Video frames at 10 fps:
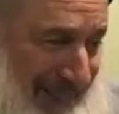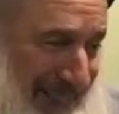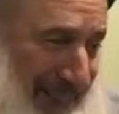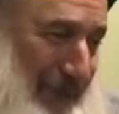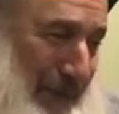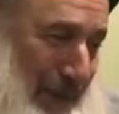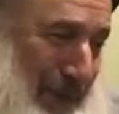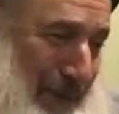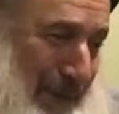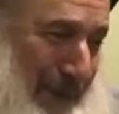It shows
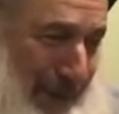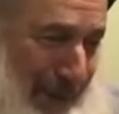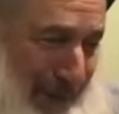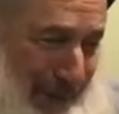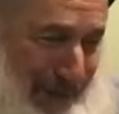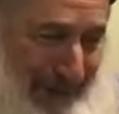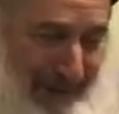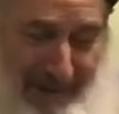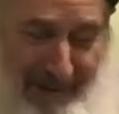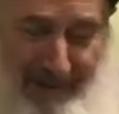the point also.
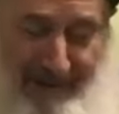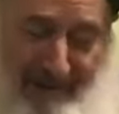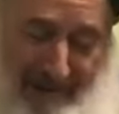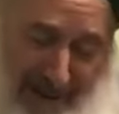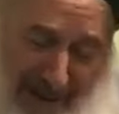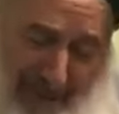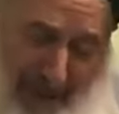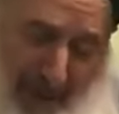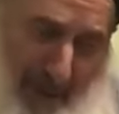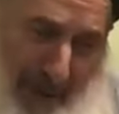
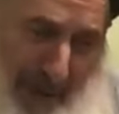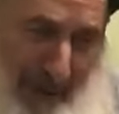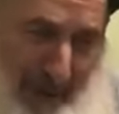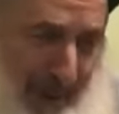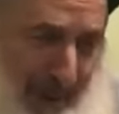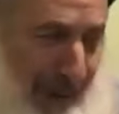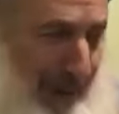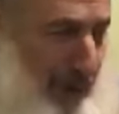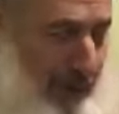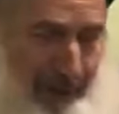Everyone was going
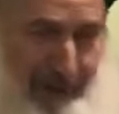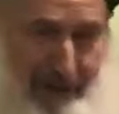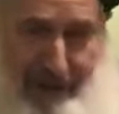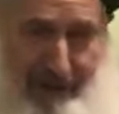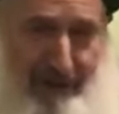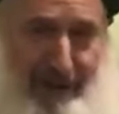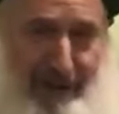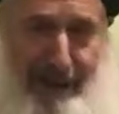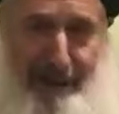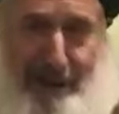to Mecca, every
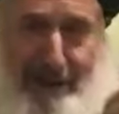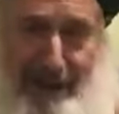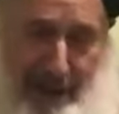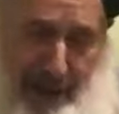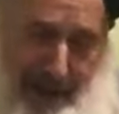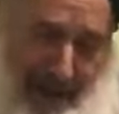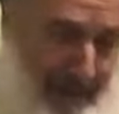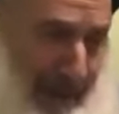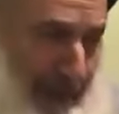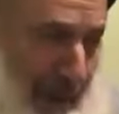Haji, and taking out
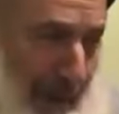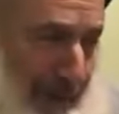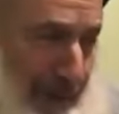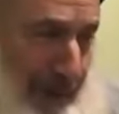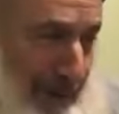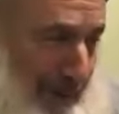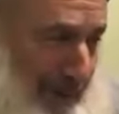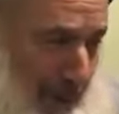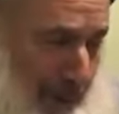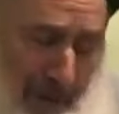Imam Nawawi's
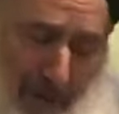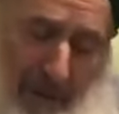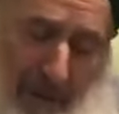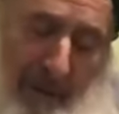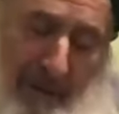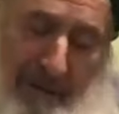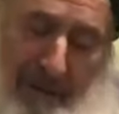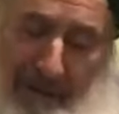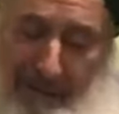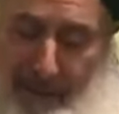book.
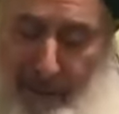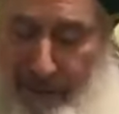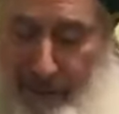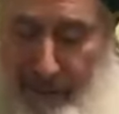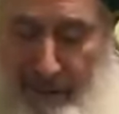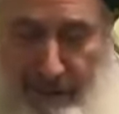Now you go here,